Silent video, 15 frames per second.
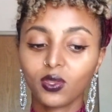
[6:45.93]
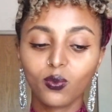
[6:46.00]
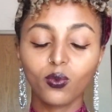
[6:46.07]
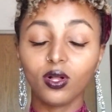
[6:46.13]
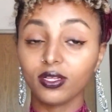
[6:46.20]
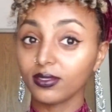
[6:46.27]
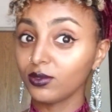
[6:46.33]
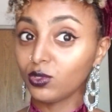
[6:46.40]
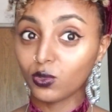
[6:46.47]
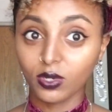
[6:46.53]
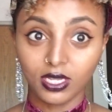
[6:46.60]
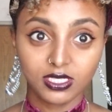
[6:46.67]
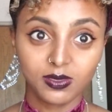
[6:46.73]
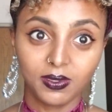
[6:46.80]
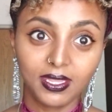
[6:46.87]
Well, don't
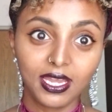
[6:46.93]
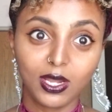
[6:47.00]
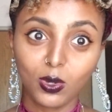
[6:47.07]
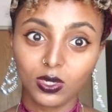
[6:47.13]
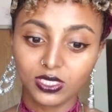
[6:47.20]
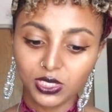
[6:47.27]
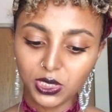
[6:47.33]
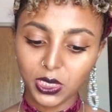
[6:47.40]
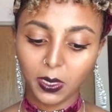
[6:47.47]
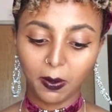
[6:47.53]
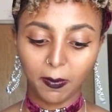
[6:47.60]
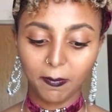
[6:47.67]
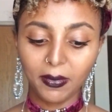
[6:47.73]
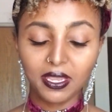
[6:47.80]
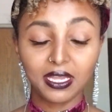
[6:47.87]
ask me that question
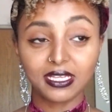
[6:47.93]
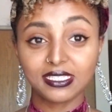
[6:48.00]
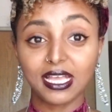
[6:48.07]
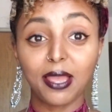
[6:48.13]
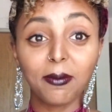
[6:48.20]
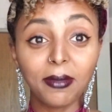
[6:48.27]
because I